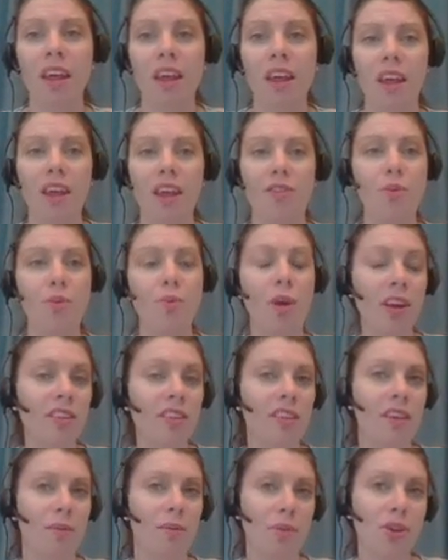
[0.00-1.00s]
If you want to
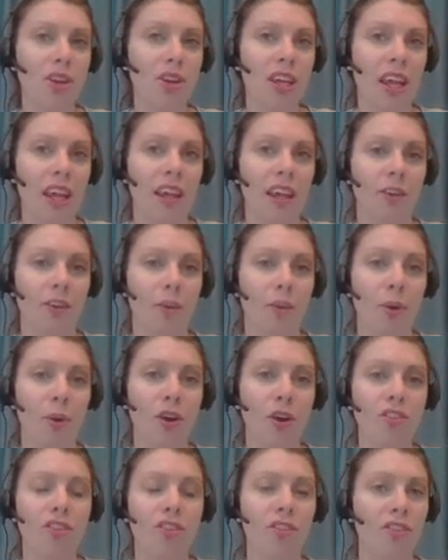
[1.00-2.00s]
communicate your
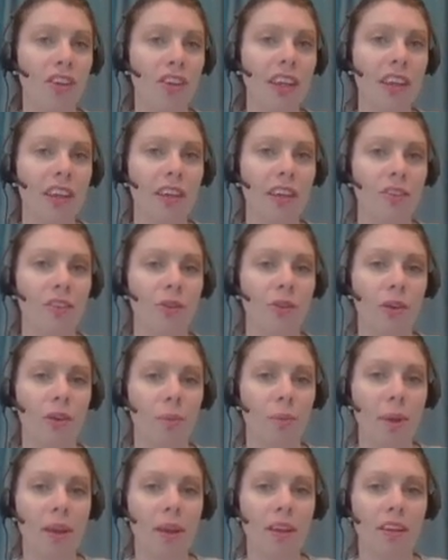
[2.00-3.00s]
personal feelings or
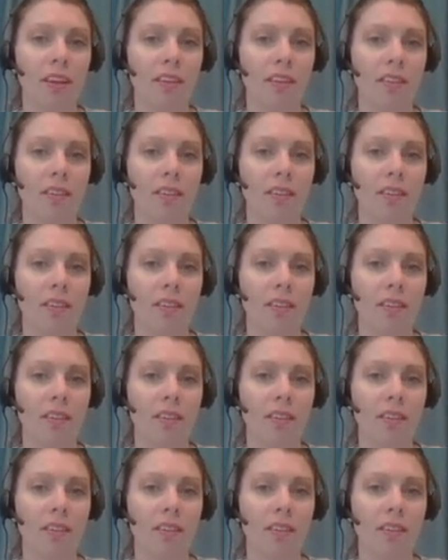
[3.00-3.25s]
opinions,